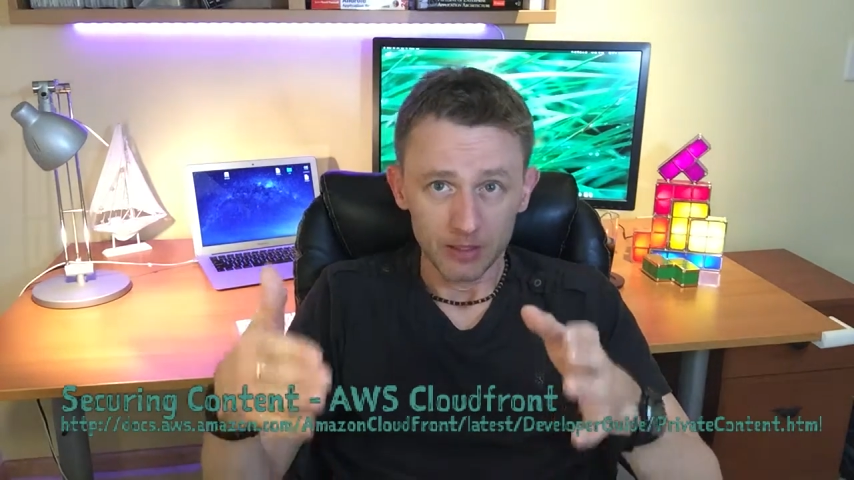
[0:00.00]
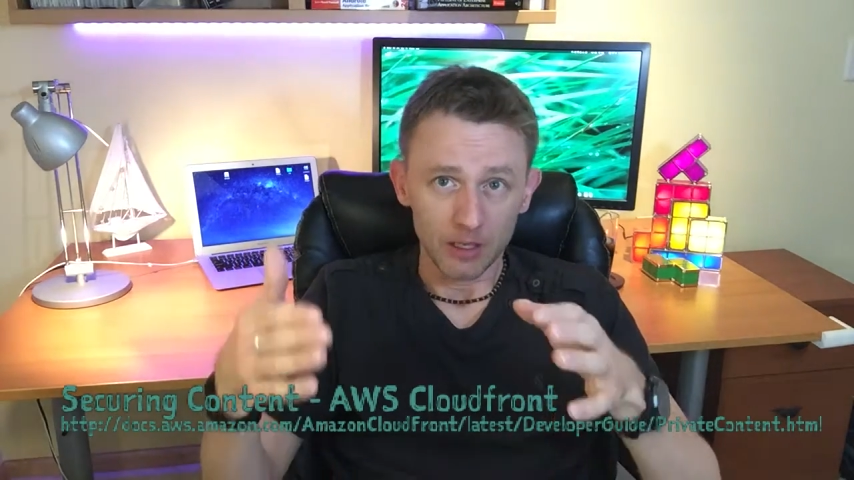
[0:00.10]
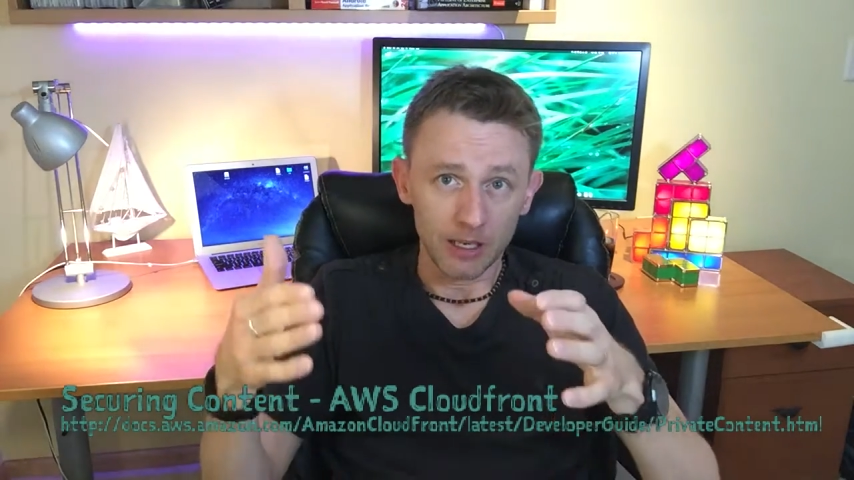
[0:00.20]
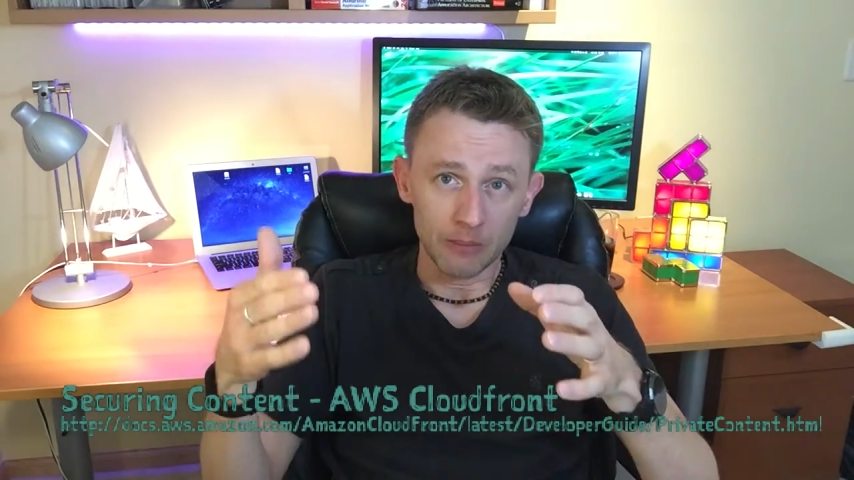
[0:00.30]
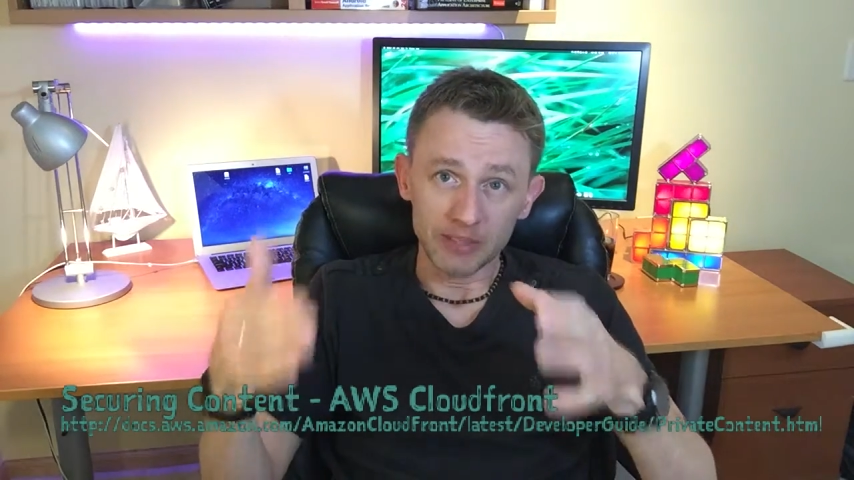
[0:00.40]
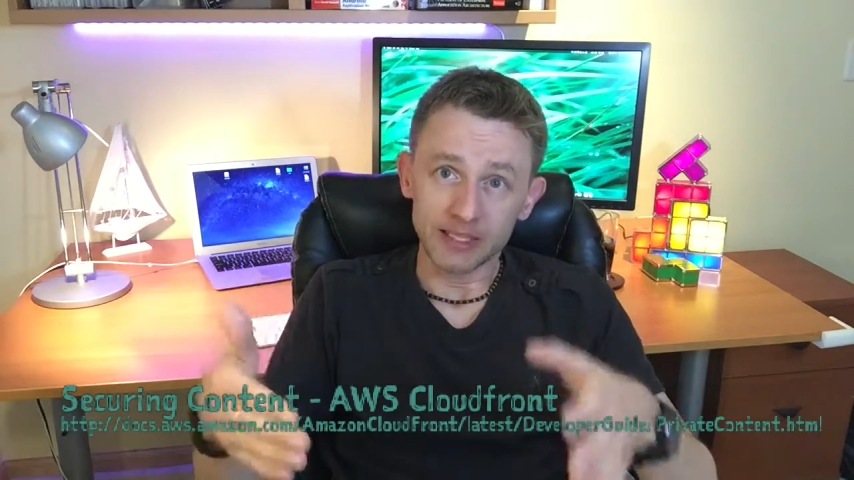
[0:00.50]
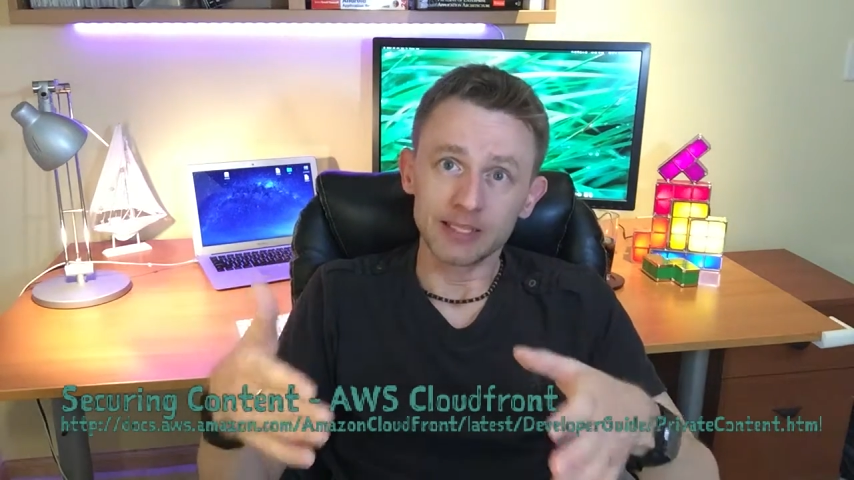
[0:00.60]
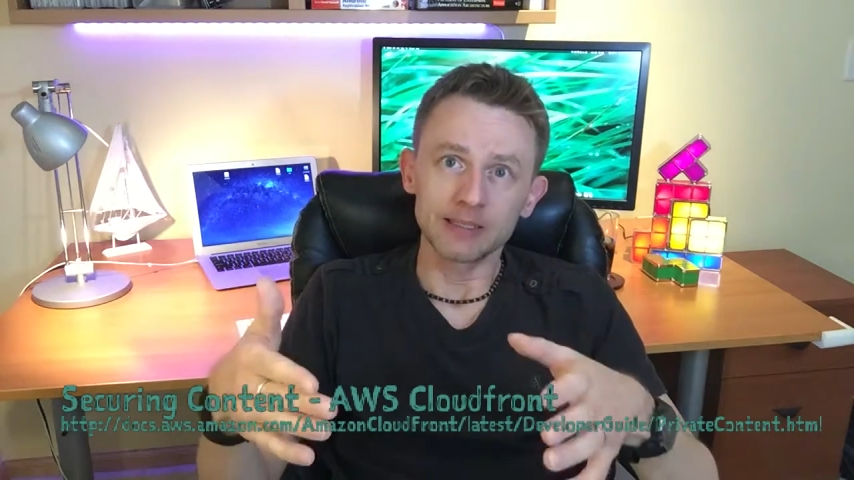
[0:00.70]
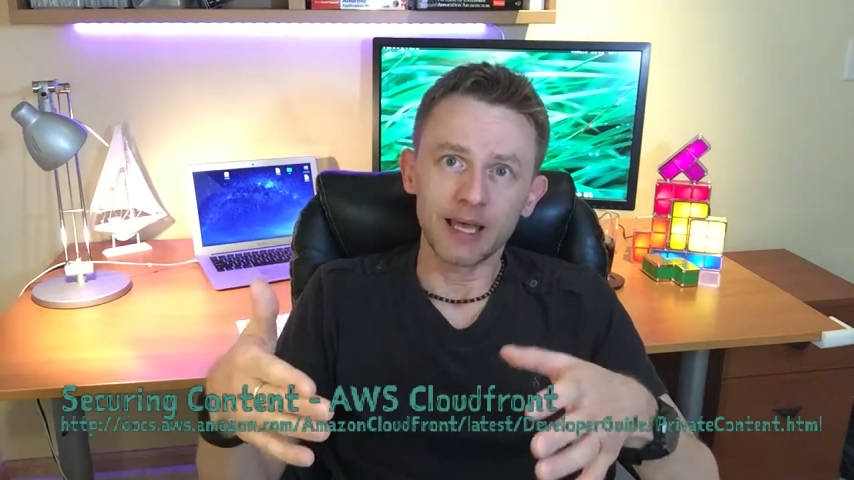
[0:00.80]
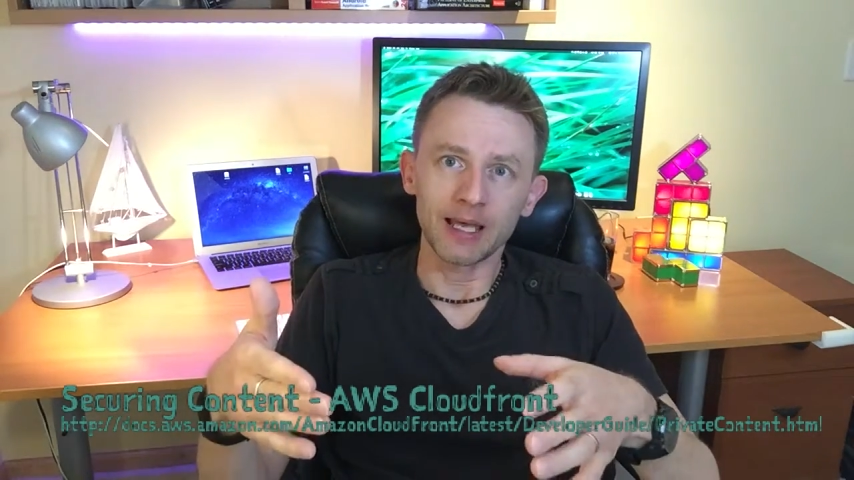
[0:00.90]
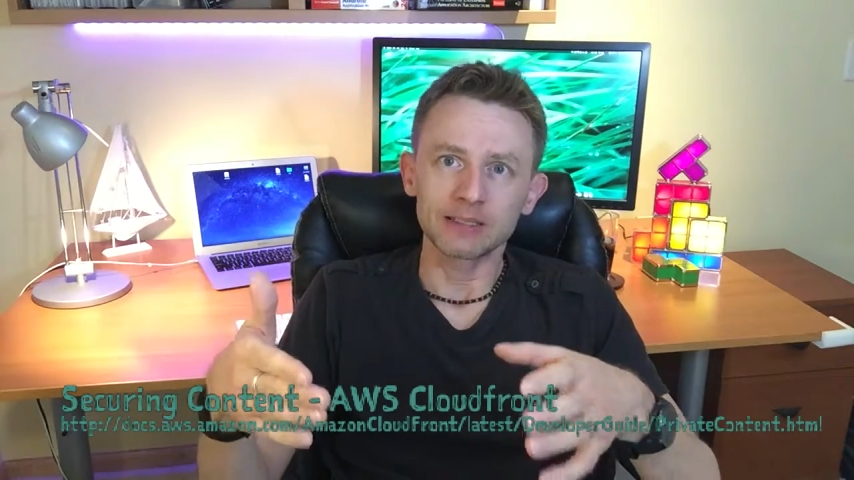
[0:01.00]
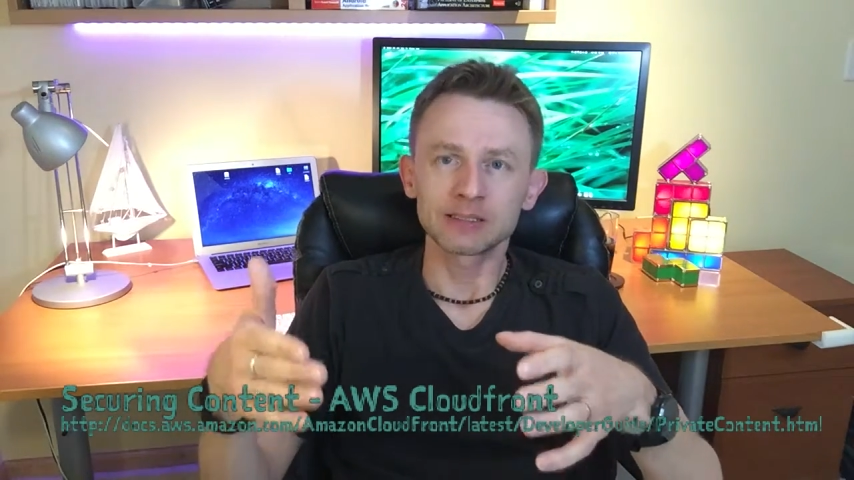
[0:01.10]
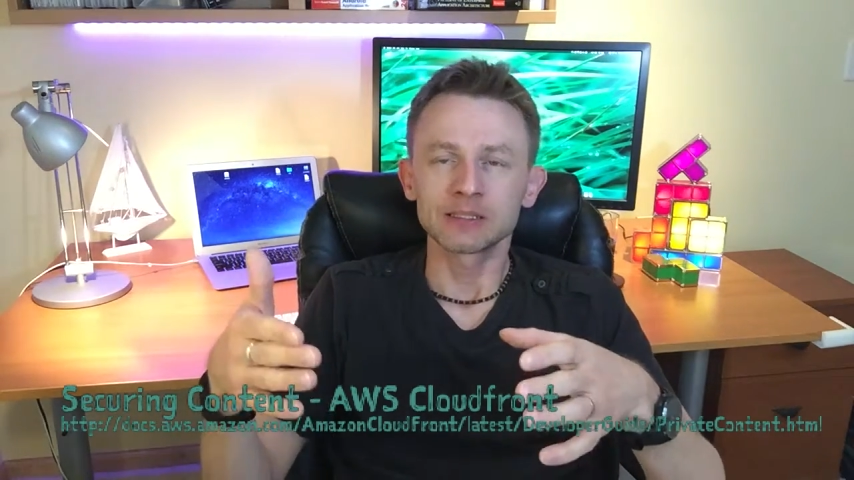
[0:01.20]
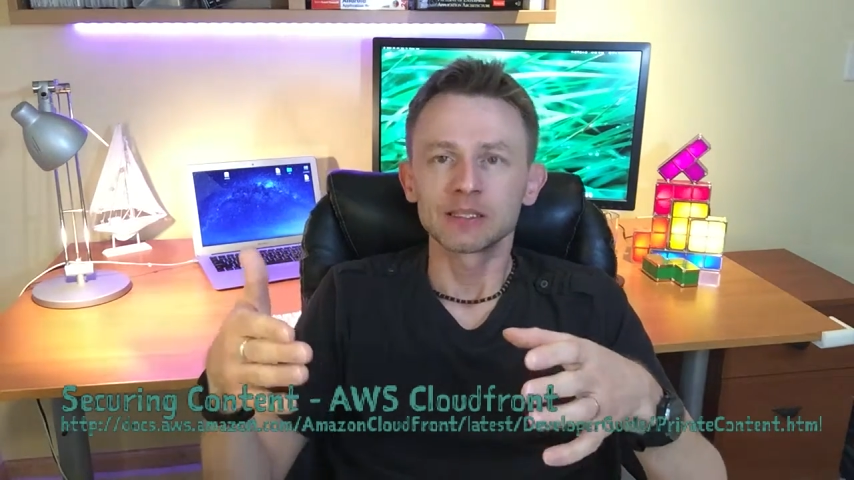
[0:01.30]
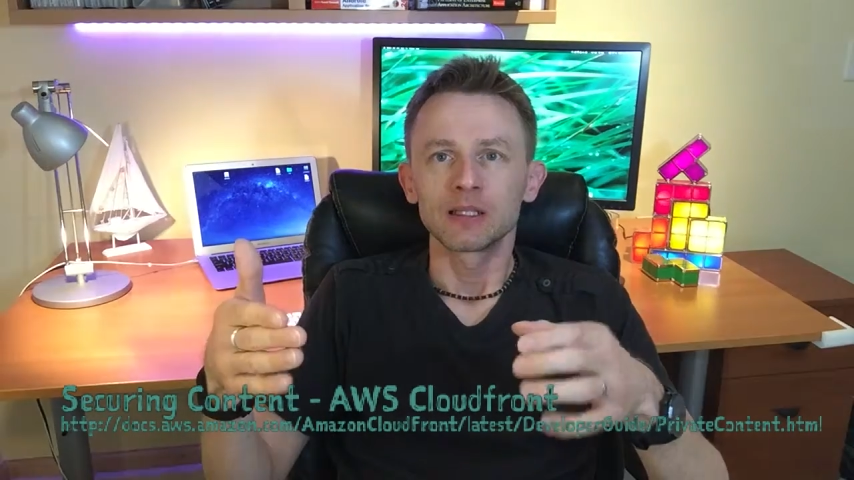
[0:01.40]
meaning that
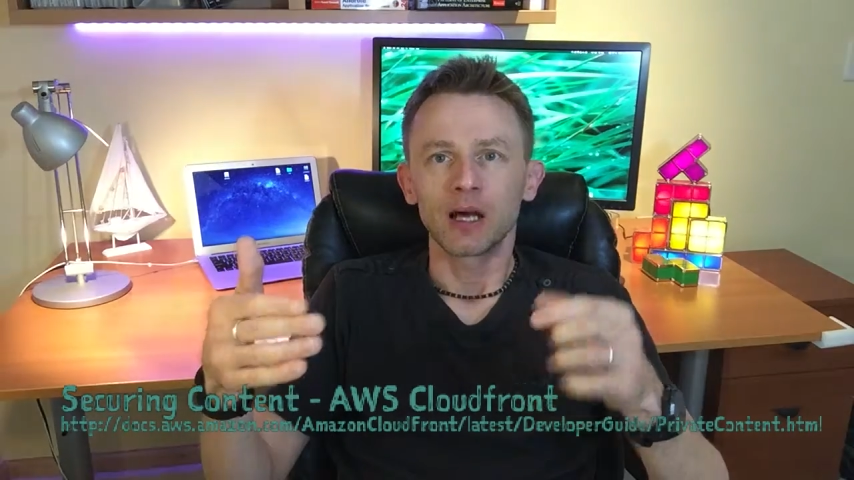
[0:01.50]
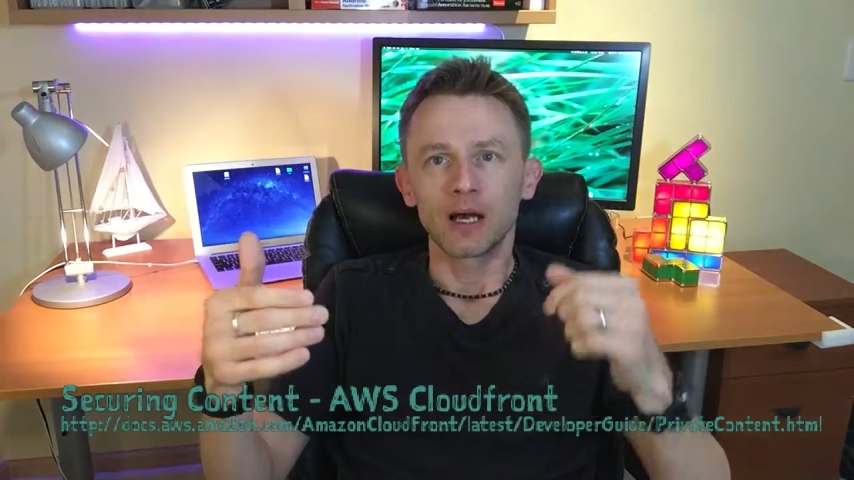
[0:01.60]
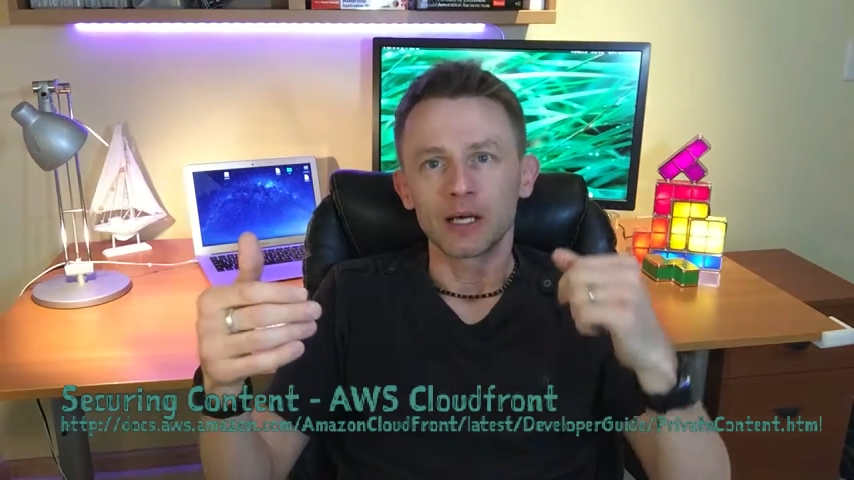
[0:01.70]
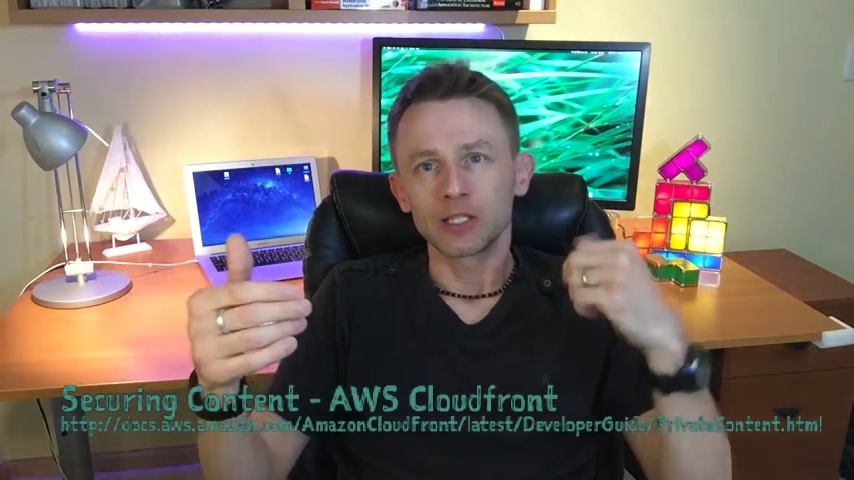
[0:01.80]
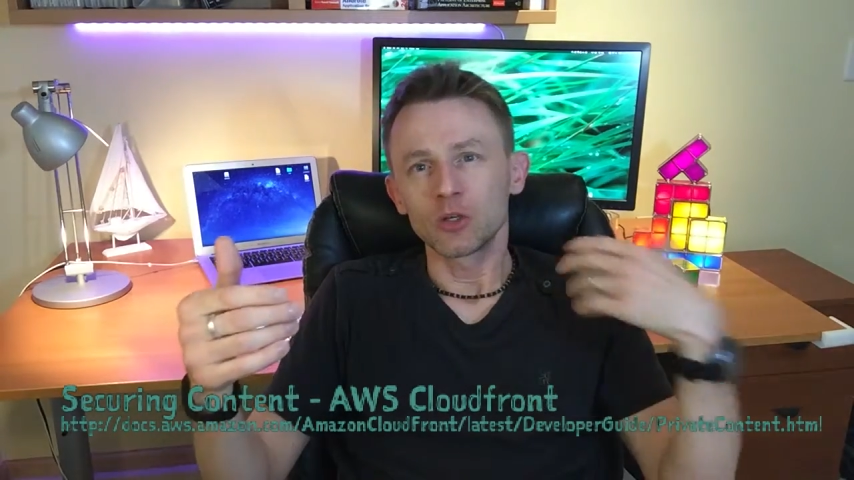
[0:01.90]
your